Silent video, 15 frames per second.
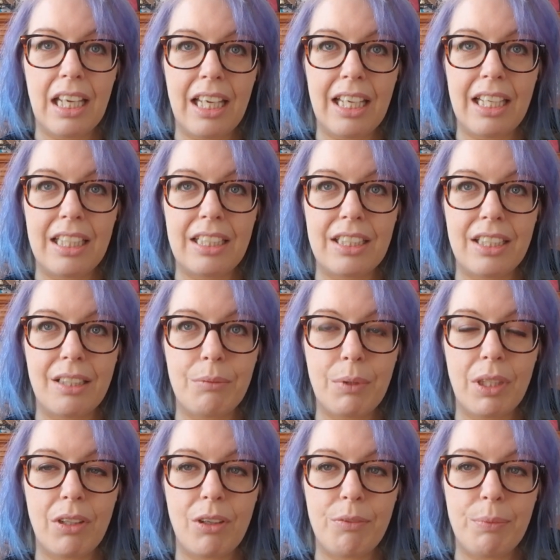and a
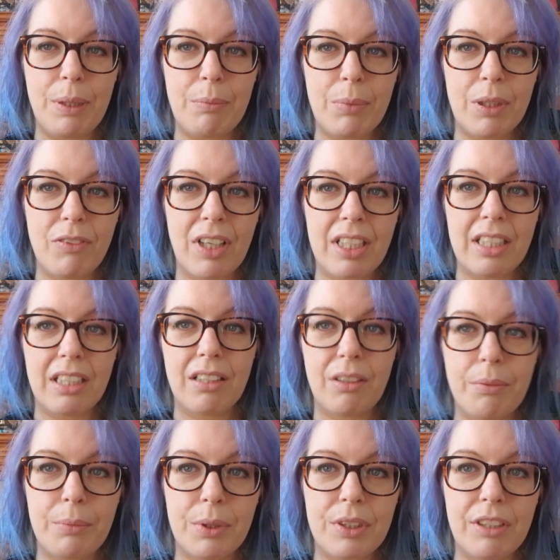lot of people have had it a
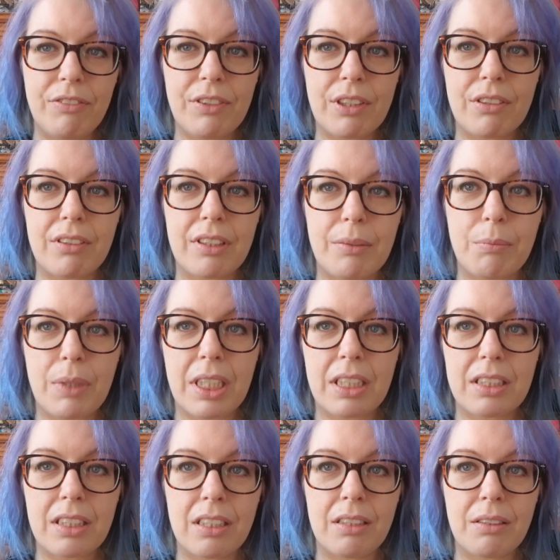lot more difficult than me.
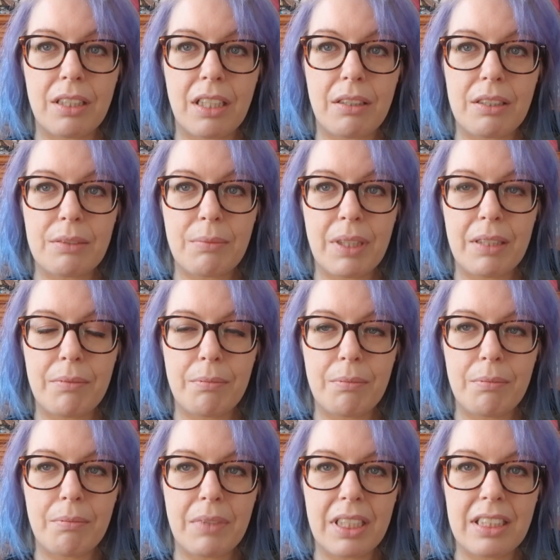So it's
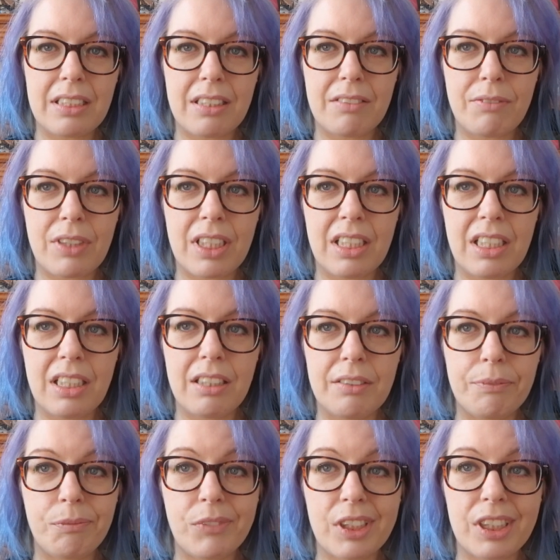my turn really
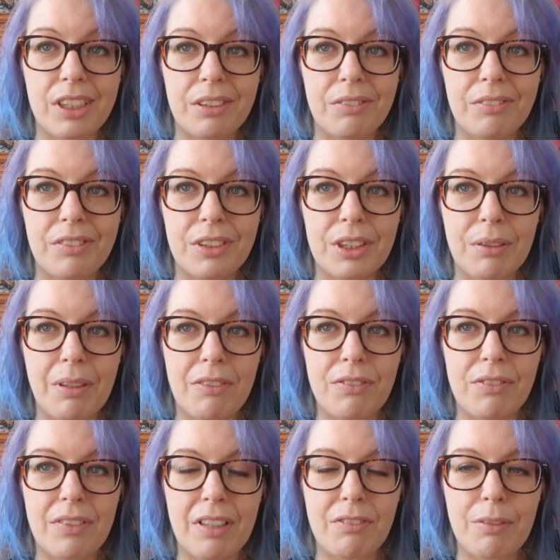to
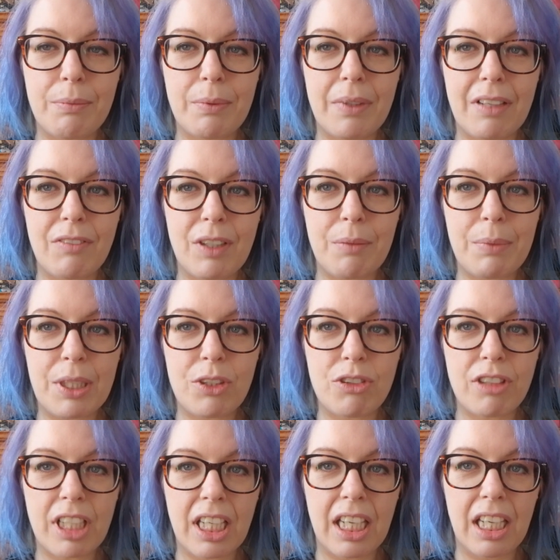have it a bit
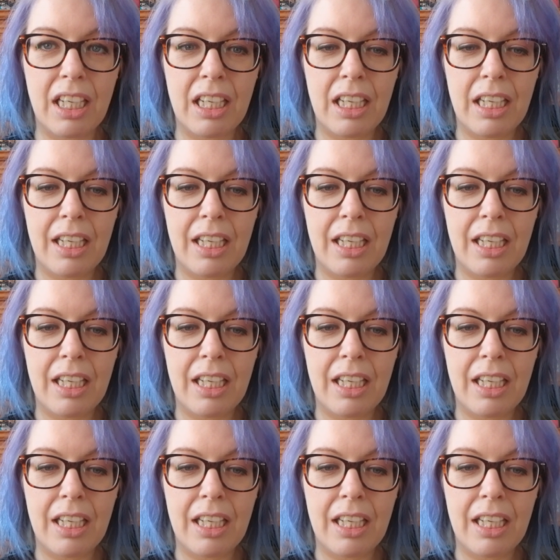tricky.